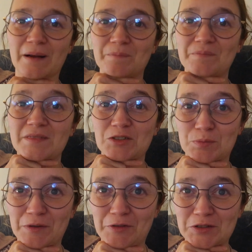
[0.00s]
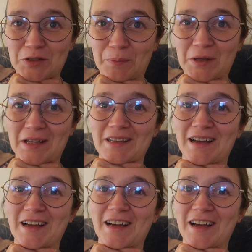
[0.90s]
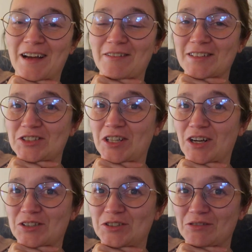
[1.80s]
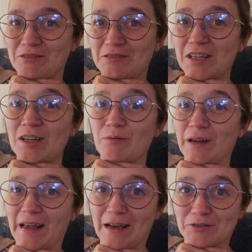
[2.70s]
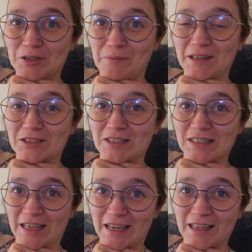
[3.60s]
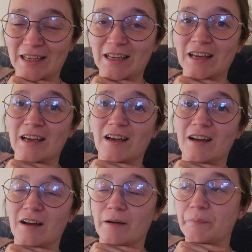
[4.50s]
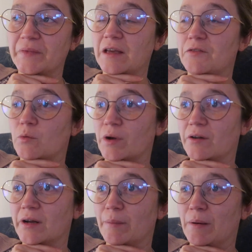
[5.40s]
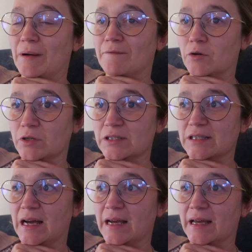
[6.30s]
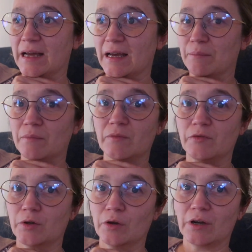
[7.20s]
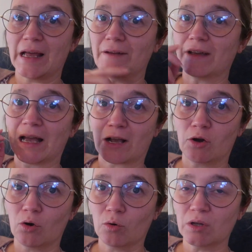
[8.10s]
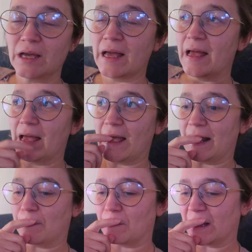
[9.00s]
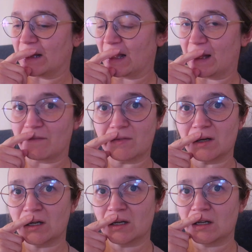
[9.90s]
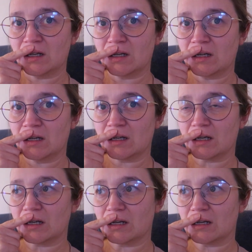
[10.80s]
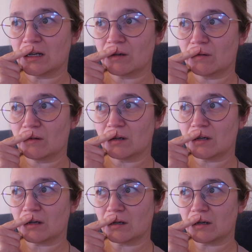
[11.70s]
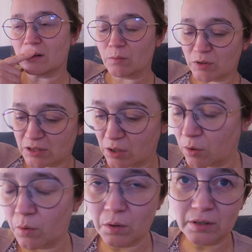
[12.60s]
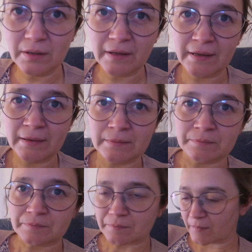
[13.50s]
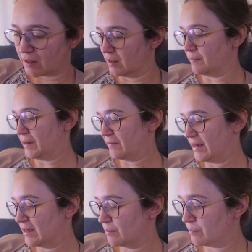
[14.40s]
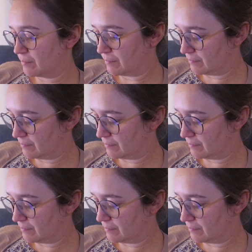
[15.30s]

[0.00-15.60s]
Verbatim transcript: yeah, this is my first update. I will talk to you when I have something to say. Um, if you're wondering about my voice, I am currently having a cold, and I might have, uh, what's it called? Um, I've had it